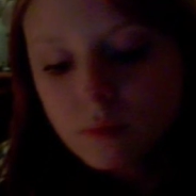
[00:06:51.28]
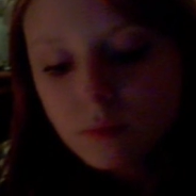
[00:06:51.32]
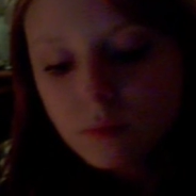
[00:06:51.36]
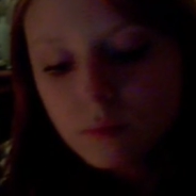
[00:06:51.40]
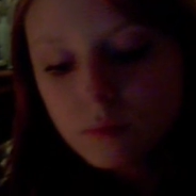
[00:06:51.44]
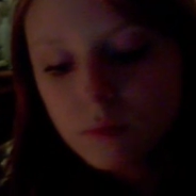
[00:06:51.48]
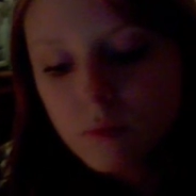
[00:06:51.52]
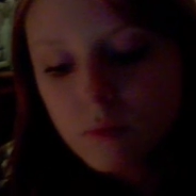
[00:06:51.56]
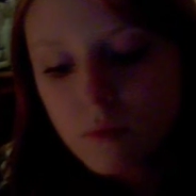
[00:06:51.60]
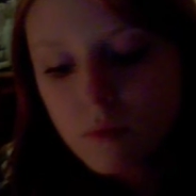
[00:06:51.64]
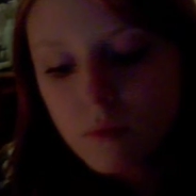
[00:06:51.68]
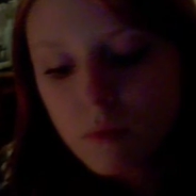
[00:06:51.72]

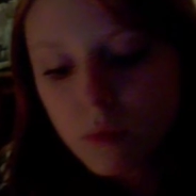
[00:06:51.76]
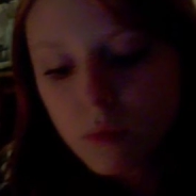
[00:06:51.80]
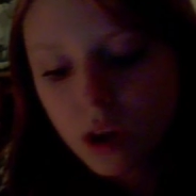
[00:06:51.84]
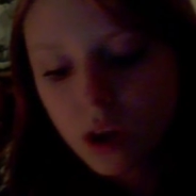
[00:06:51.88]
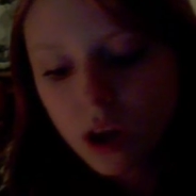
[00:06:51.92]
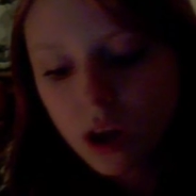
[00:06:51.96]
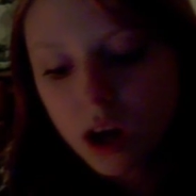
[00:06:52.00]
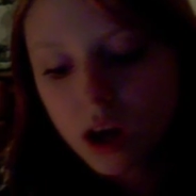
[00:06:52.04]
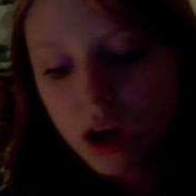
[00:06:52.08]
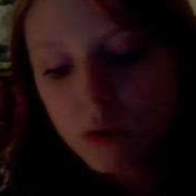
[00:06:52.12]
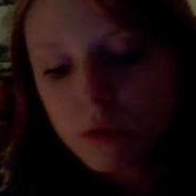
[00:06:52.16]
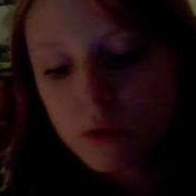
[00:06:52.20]
I
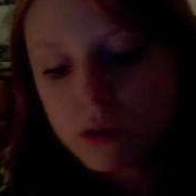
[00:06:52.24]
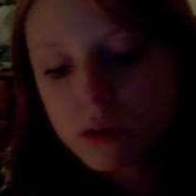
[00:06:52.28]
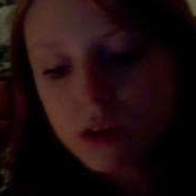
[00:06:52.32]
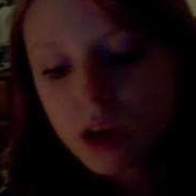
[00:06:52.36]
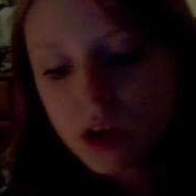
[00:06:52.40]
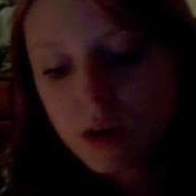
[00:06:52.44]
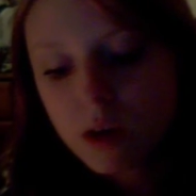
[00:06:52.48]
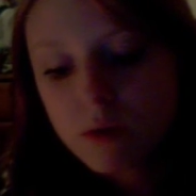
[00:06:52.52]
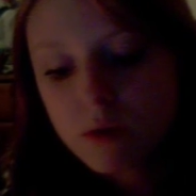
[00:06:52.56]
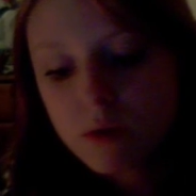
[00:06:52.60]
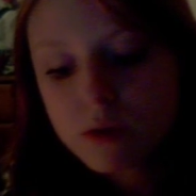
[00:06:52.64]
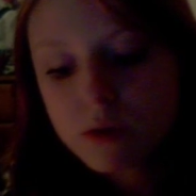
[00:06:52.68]
was
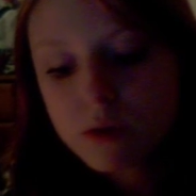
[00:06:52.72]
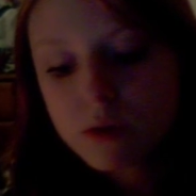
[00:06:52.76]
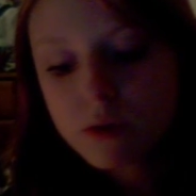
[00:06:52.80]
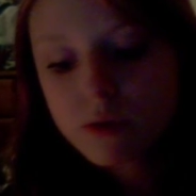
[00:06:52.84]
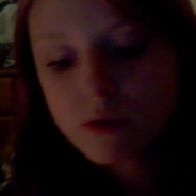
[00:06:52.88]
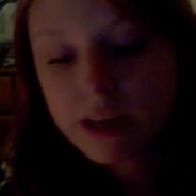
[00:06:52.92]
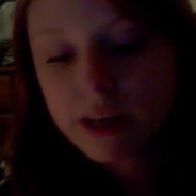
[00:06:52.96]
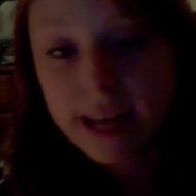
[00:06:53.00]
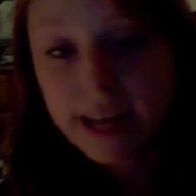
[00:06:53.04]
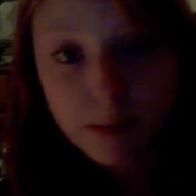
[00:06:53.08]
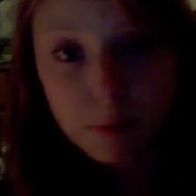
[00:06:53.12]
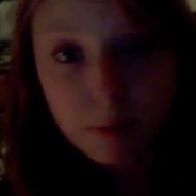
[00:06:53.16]
really
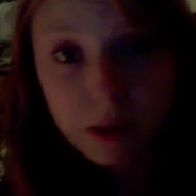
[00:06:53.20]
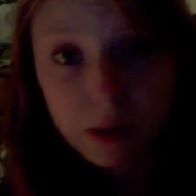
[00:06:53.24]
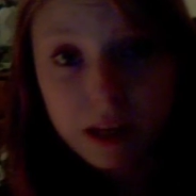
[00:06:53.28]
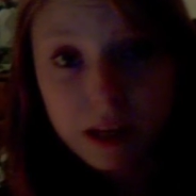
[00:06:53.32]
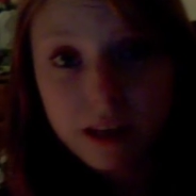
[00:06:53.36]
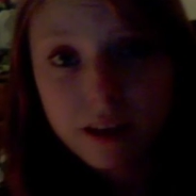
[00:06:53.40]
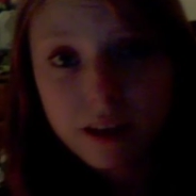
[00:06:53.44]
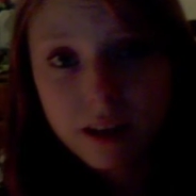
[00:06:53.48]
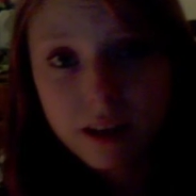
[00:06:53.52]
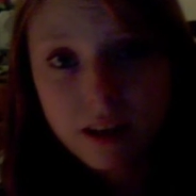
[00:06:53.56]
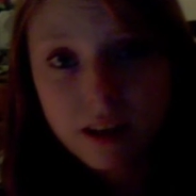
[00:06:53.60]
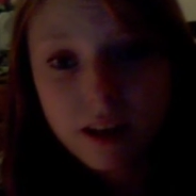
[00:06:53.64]
happy.
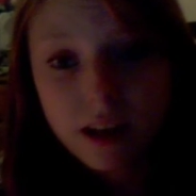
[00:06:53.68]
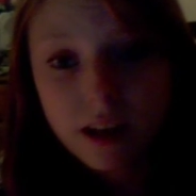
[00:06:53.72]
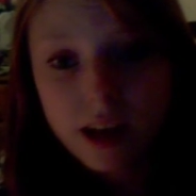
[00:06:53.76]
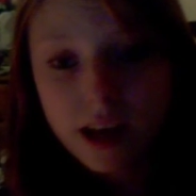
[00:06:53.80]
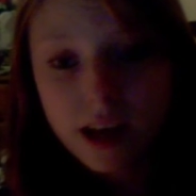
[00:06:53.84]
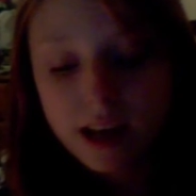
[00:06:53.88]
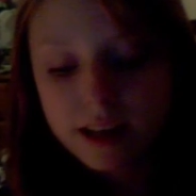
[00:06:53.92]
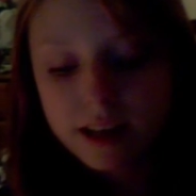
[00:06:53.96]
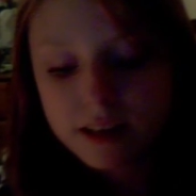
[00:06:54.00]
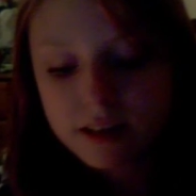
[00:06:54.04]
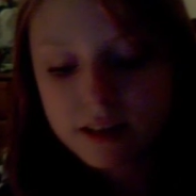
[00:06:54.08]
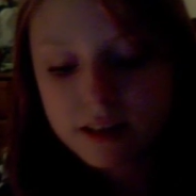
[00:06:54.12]
And
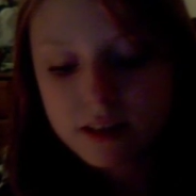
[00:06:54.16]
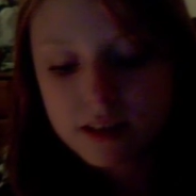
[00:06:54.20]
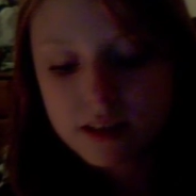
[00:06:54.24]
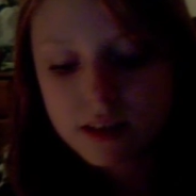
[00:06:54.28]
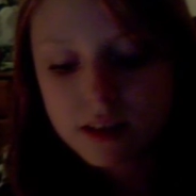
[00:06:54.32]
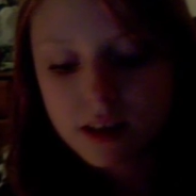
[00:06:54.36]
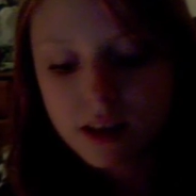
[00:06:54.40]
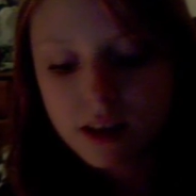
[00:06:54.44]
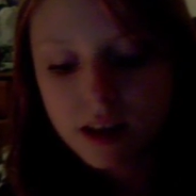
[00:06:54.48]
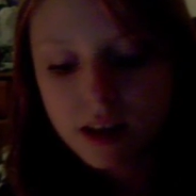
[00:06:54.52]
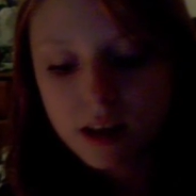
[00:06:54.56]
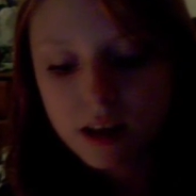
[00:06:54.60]

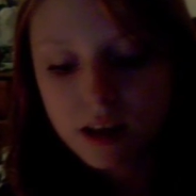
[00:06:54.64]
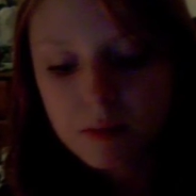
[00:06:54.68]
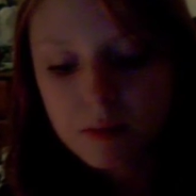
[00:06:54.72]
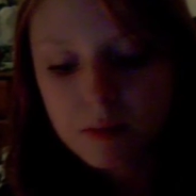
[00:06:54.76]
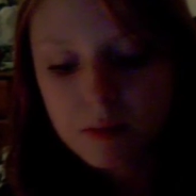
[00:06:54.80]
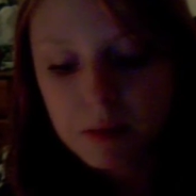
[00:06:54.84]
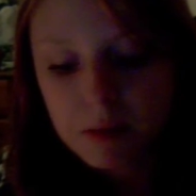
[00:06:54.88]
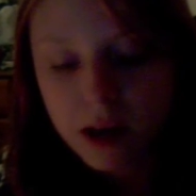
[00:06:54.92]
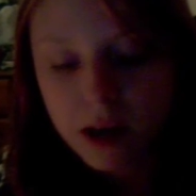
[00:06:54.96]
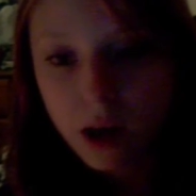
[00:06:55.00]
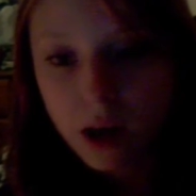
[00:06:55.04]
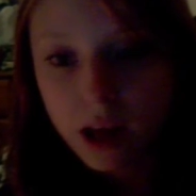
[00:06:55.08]
about
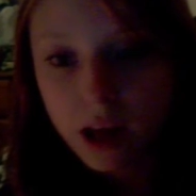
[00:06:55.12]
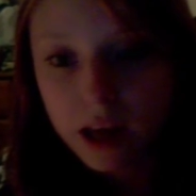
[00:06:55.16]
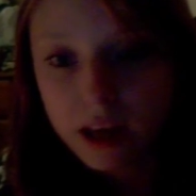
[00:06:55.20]
I